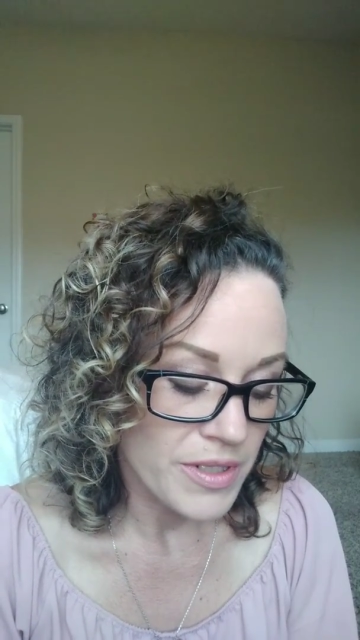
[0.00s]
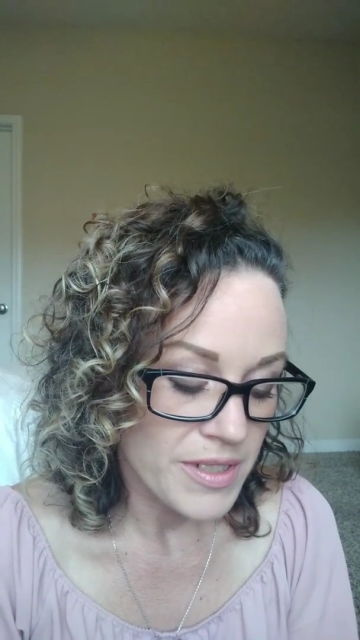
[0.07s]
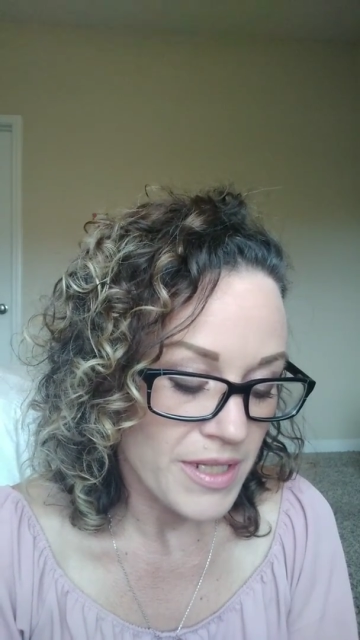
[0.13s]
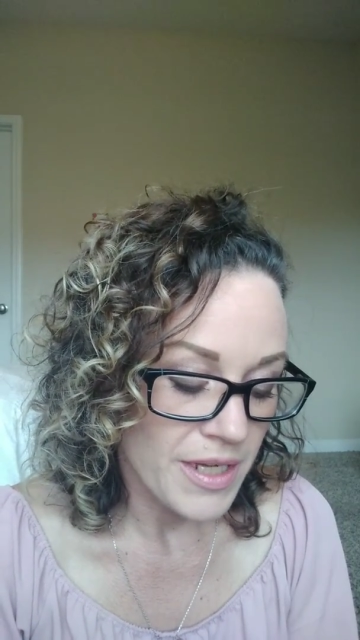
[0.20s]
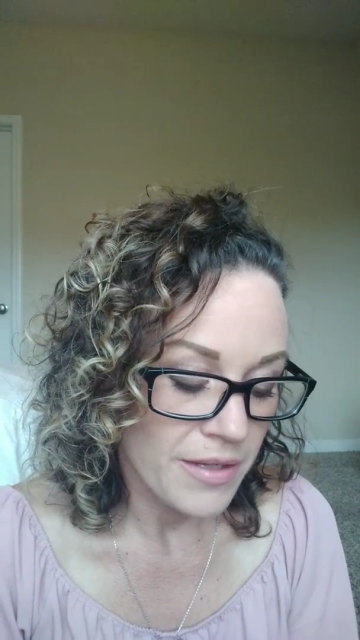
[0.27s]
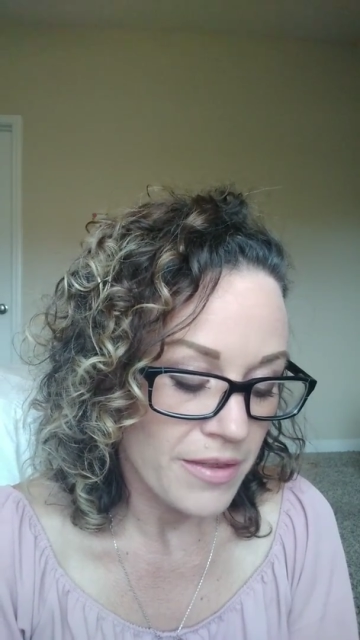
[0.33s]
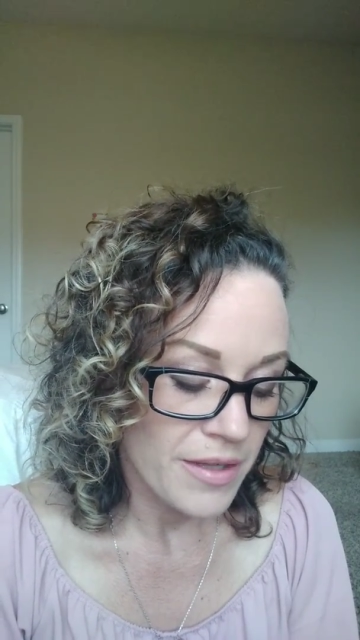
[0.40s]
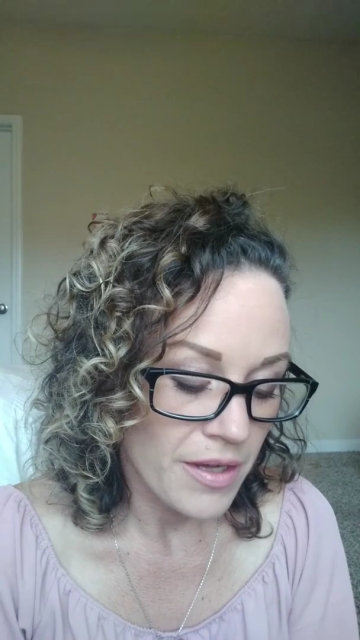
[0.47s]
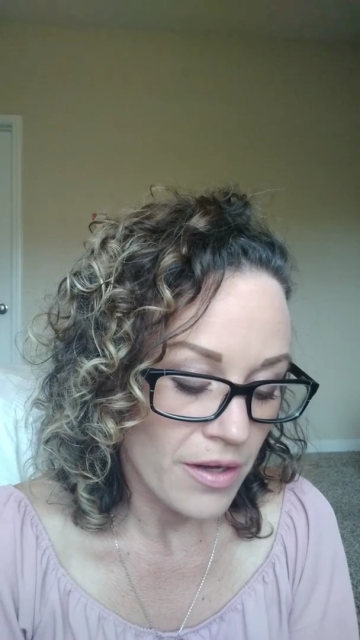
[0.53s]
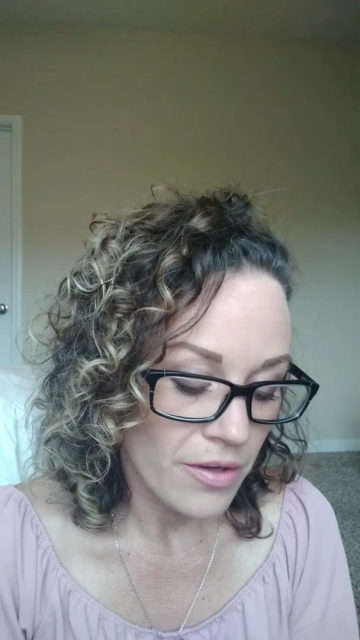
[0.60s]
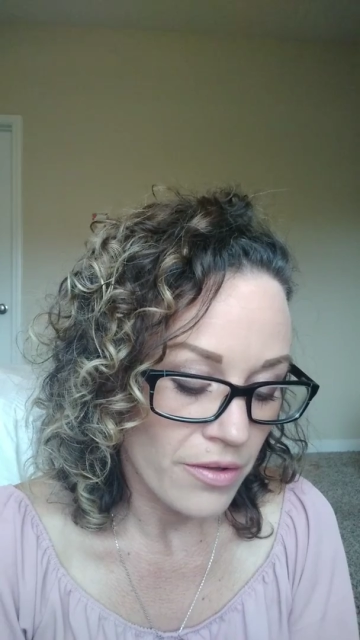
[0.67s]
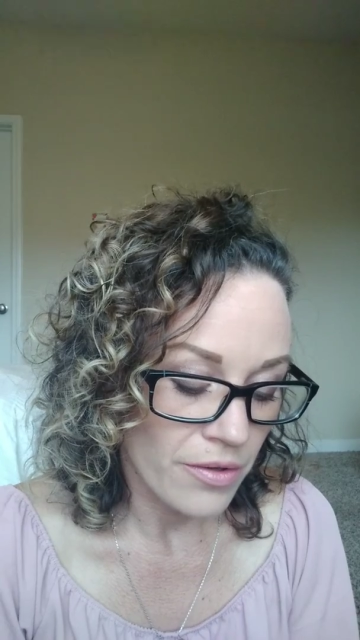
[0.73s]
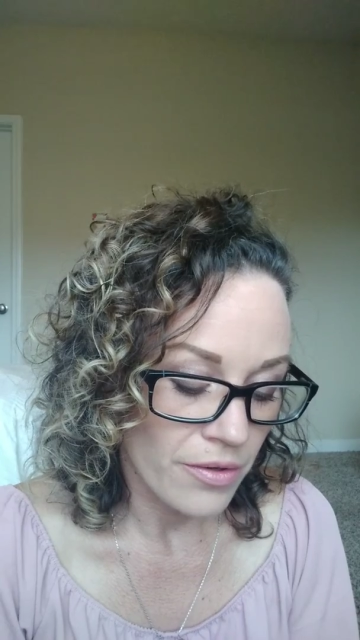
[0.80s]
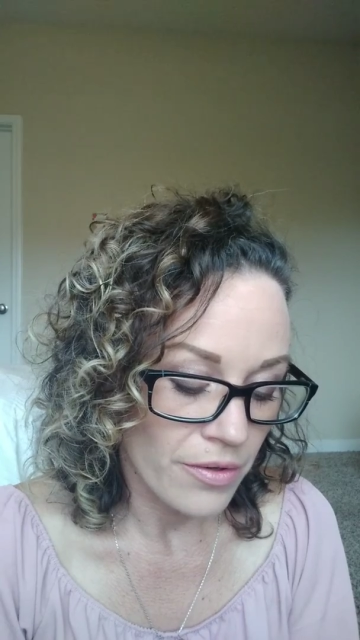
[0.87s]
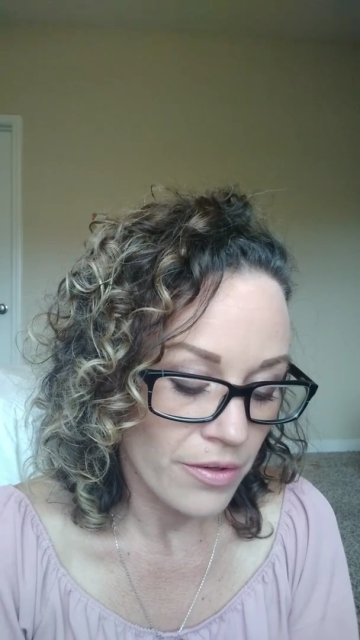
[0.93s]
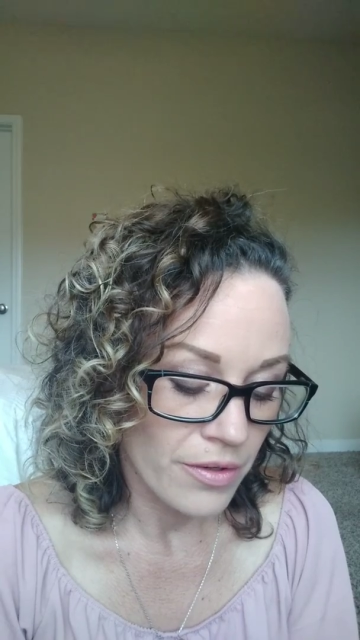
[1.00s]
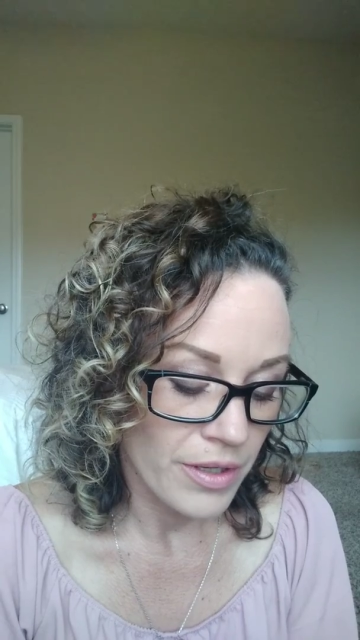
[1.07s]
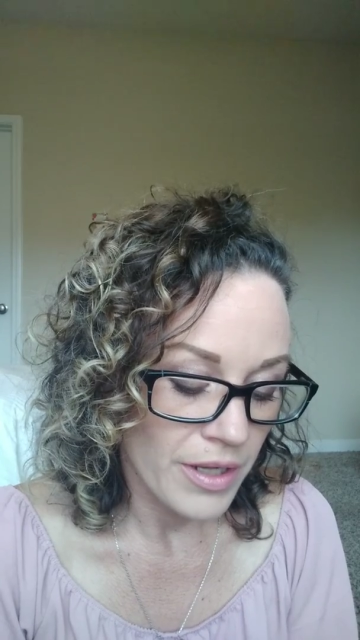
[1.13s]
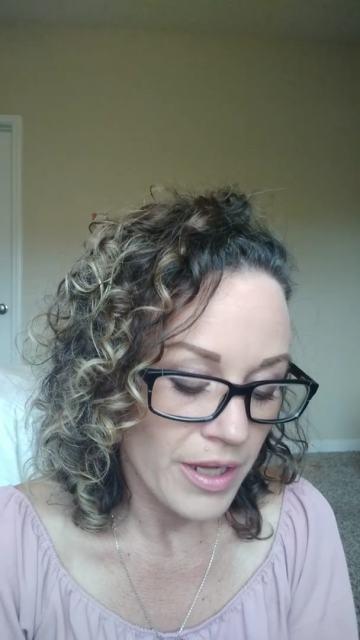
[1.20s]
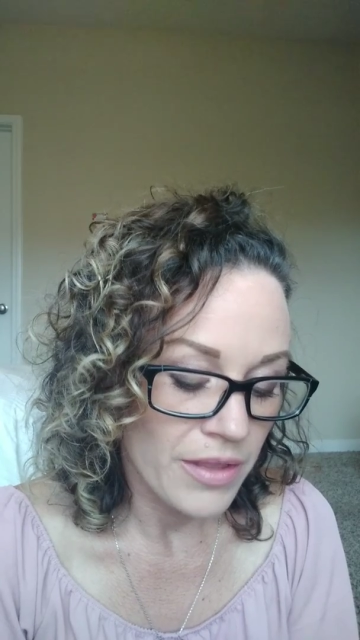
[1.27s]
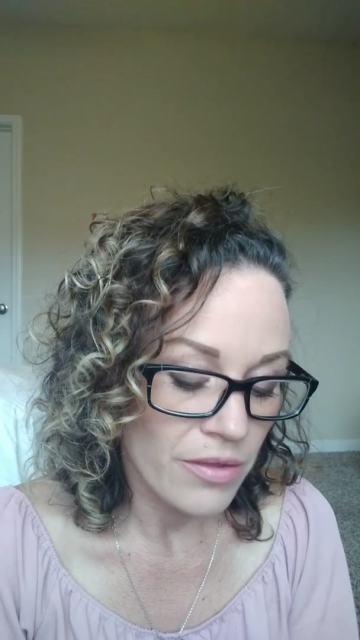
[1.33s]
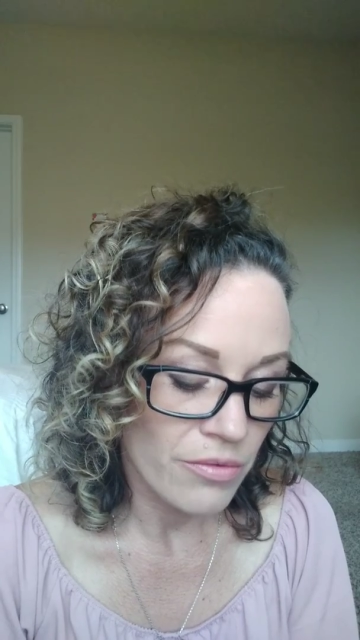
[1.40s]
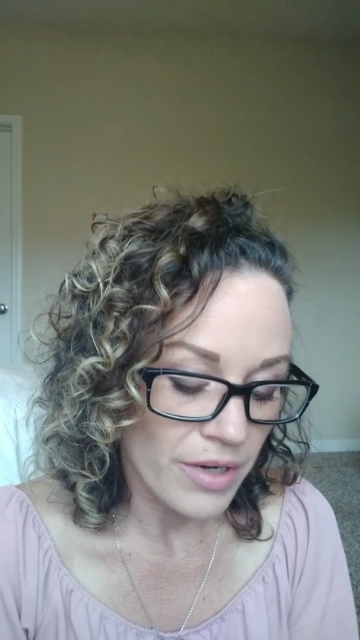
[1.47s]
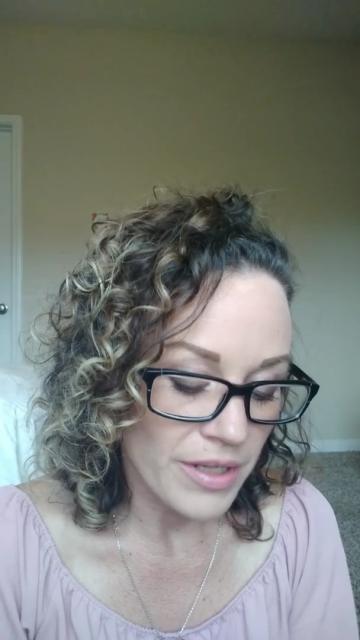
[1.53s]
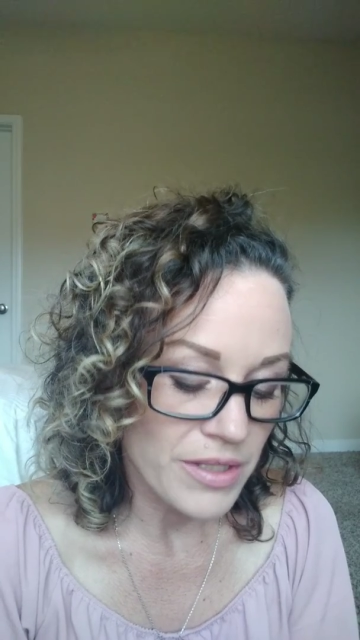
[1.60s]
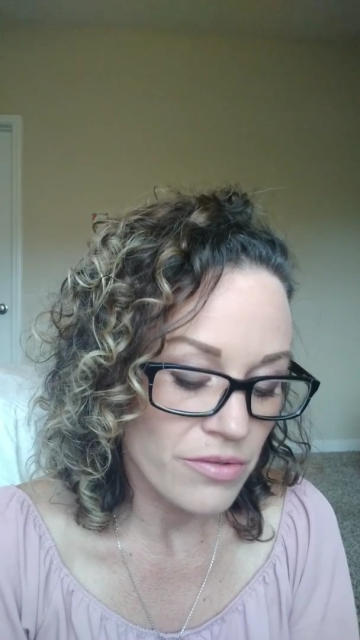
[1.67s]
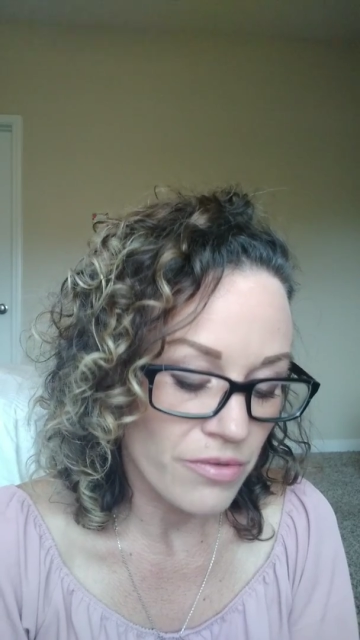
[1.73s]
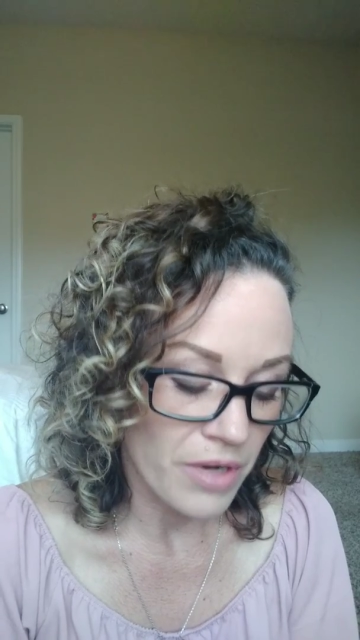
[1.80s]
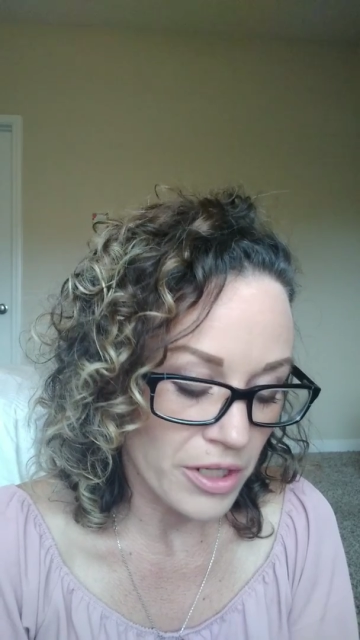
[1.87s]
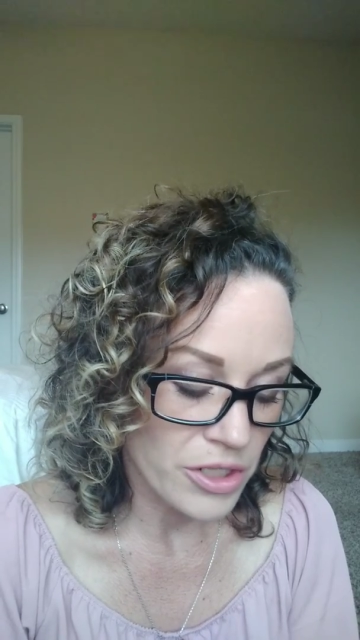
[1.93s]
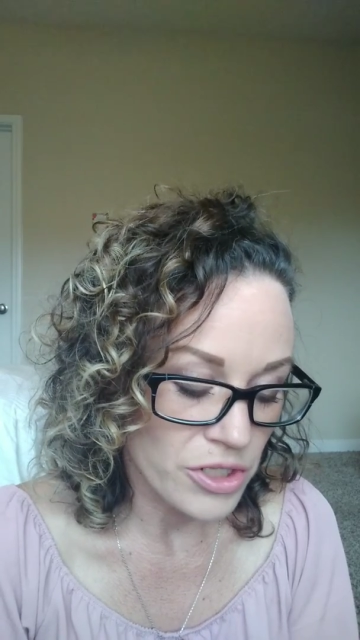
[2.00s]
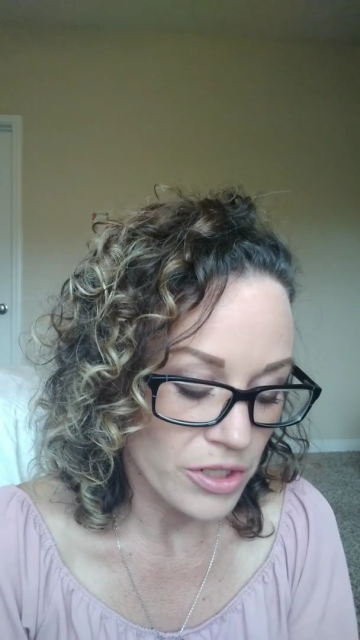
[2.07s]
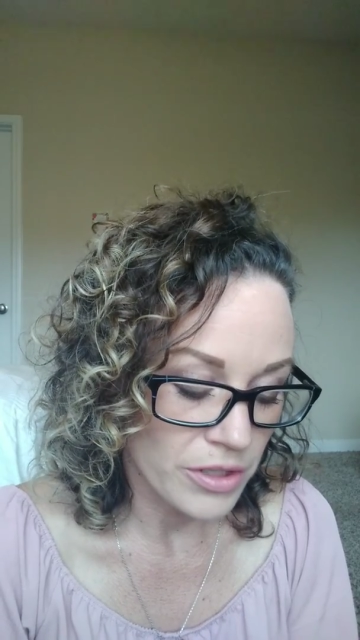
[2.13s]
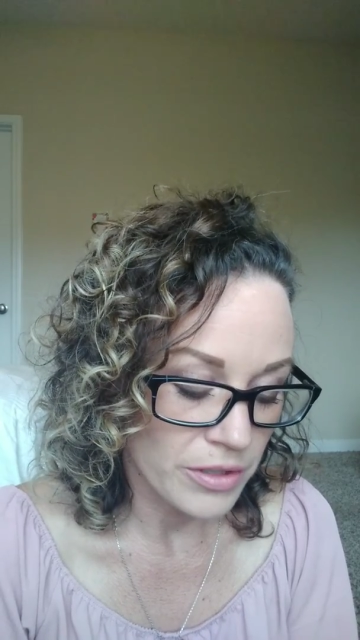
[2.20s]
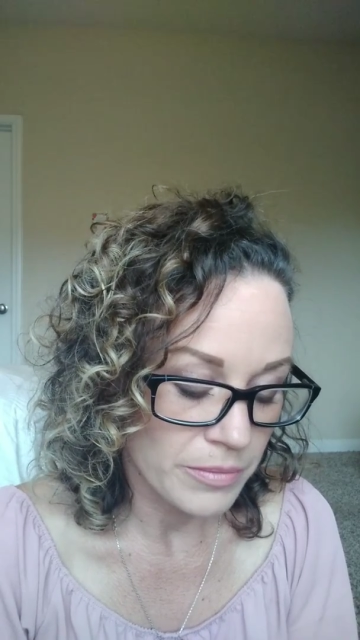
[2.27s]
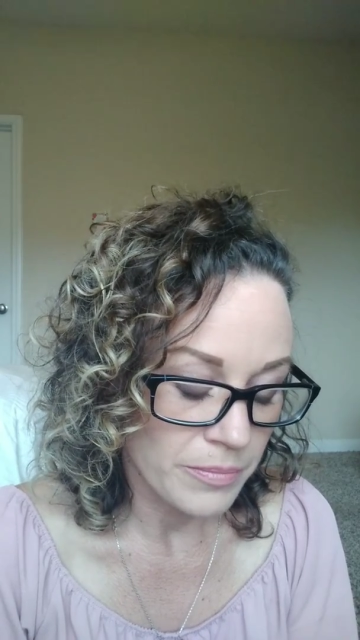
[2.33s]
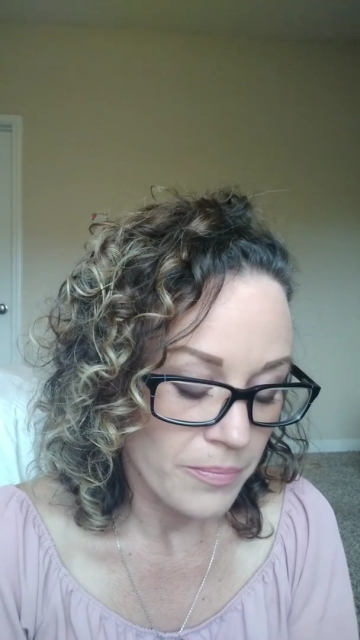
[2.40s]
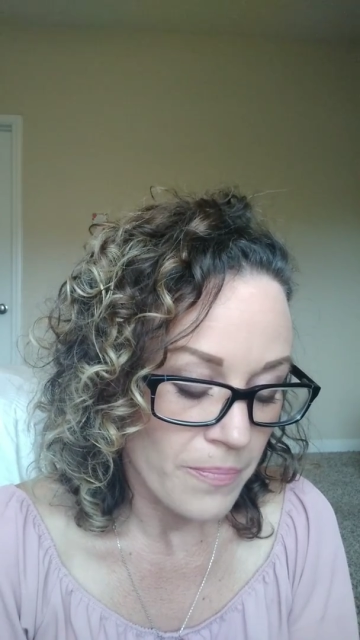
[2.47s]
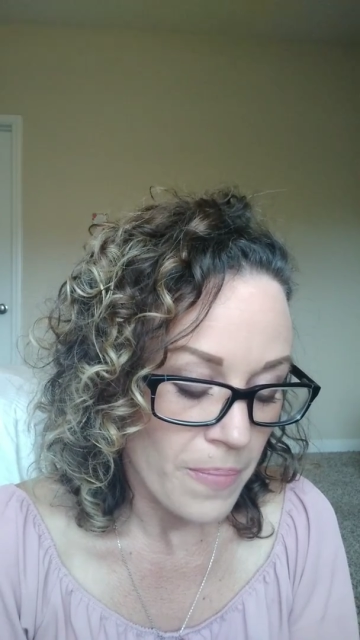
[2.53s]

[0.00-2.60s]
take the other in the right direction.